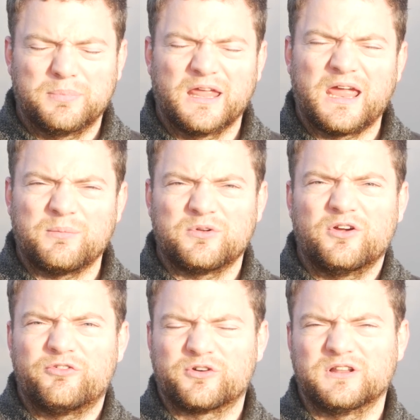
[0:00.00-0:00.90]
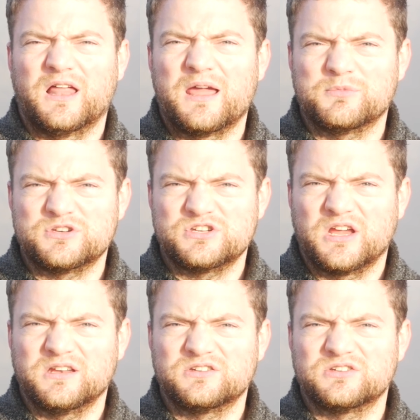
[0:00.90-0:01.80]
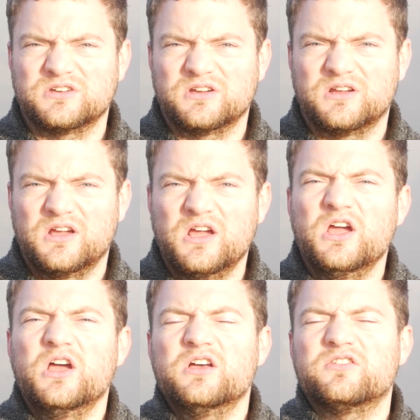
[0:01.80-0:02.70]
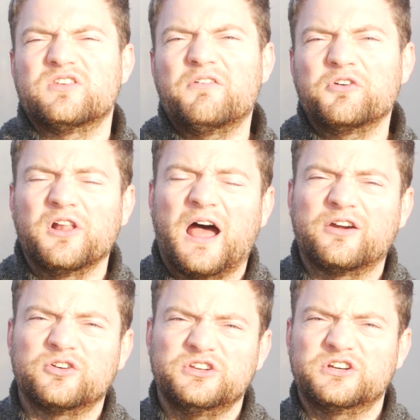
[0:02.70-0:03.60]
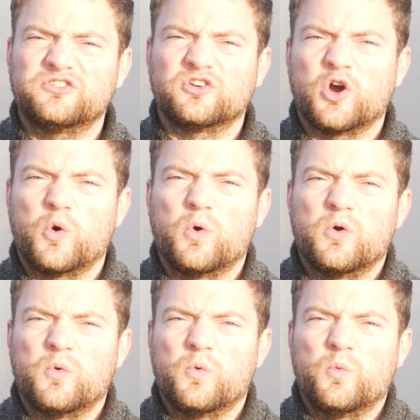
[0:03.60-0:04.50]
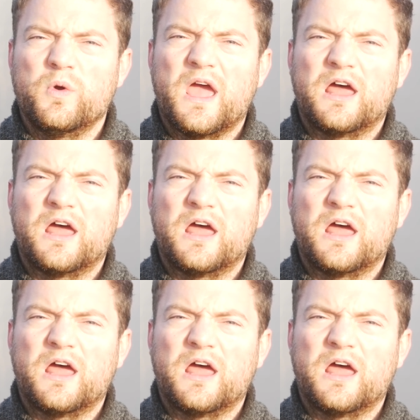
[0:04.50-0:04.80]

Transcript: blamed for climate change. Several hundred years ago, we